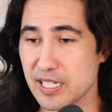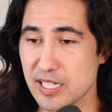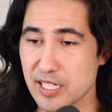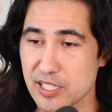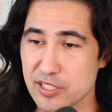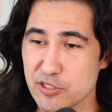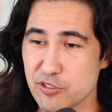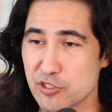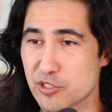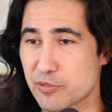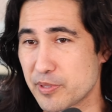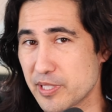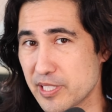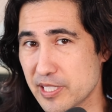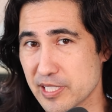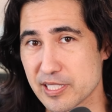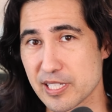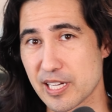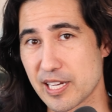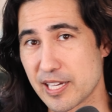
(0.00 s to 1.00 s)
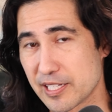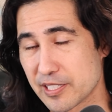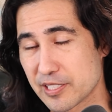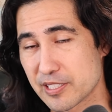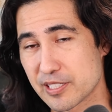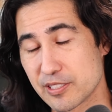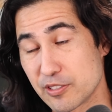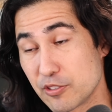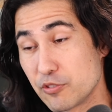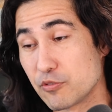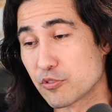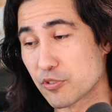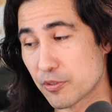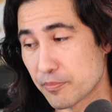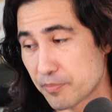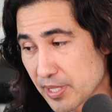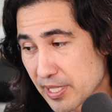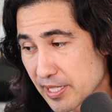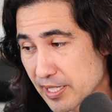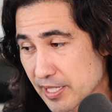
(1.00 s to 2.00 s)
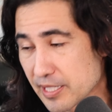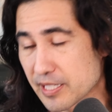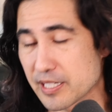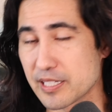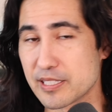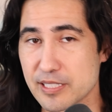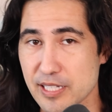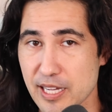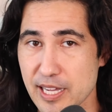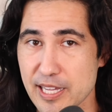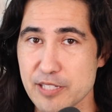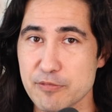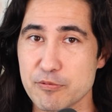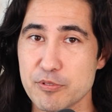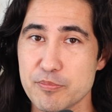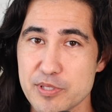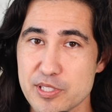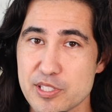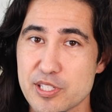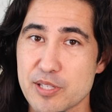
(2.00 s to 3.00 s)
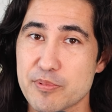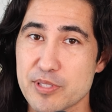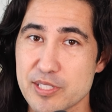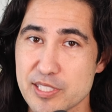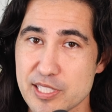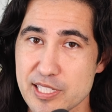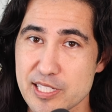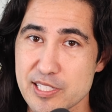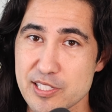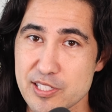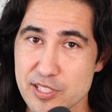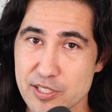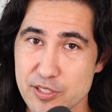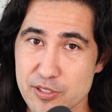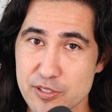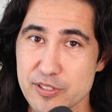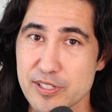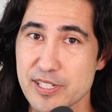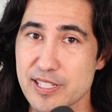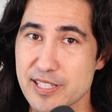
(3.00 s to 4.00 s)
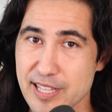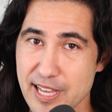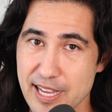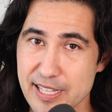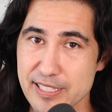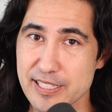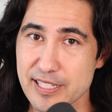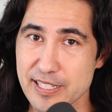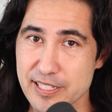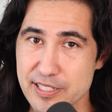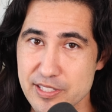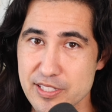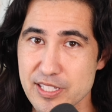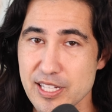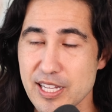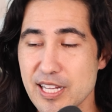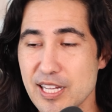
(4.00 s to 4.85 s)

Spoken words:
A neutropenic diet would be something to consider in that case.